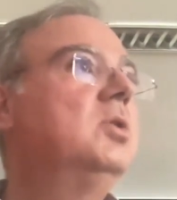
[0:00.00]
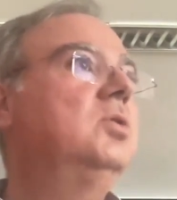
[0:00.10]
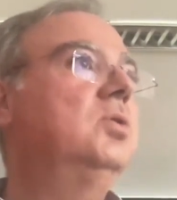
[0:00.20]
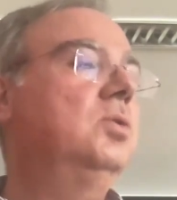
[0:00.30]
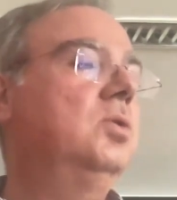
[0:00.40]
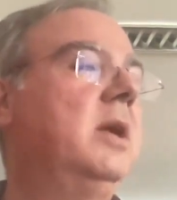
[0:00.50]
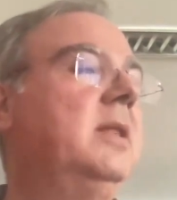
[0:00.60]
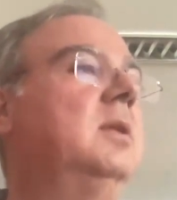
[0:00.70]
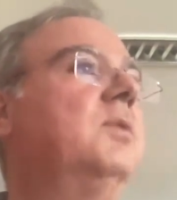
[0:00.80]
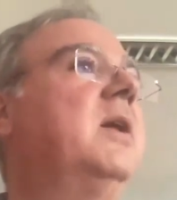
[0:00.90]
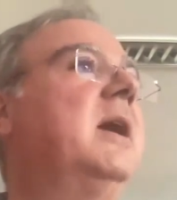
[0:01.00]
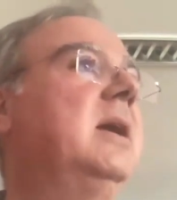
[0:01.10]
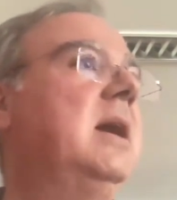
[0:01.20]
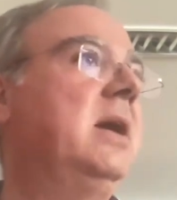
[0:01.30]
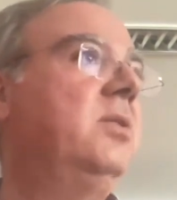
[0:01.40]
to
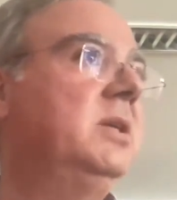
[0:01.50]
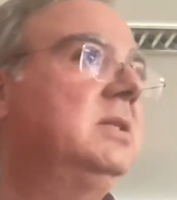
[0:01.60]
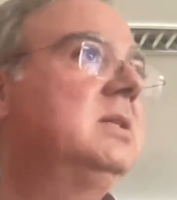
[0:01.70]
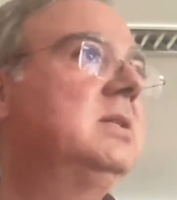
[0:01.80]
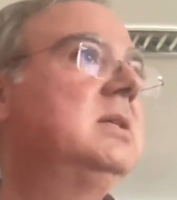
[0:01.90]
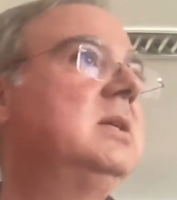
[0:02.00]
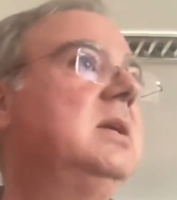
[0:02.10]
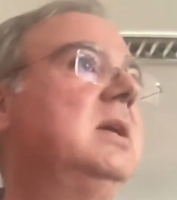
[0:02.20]
identifying high risks